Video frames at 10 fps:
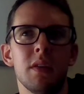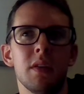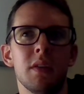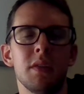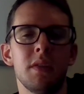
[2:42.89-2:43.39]

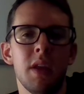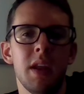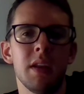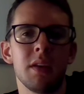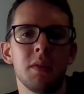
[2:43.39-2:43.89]

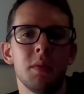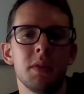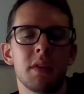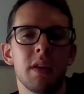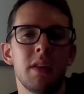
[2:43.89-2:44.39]
understanding,
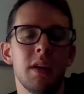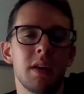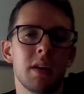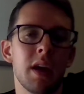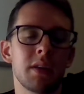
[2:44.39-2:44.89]
which I
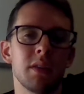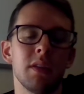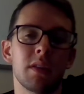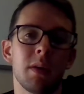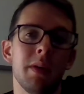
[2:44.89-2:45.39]
think actually
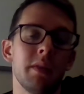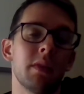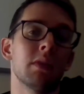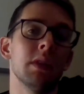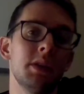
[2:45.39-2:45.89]
has come out of a
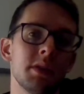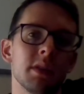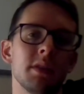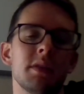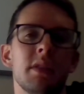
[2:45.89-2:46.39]
religious
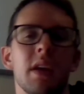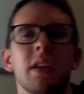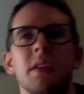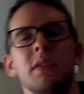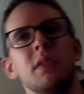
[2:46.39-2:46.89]
understanding.
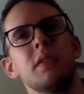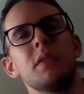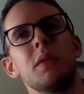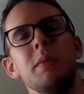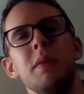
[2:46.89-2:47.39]
And so this is
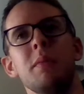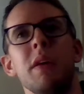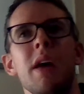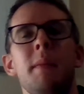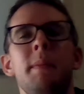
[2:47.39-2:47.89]
what I mean by
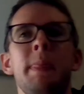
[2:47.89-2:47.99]
that.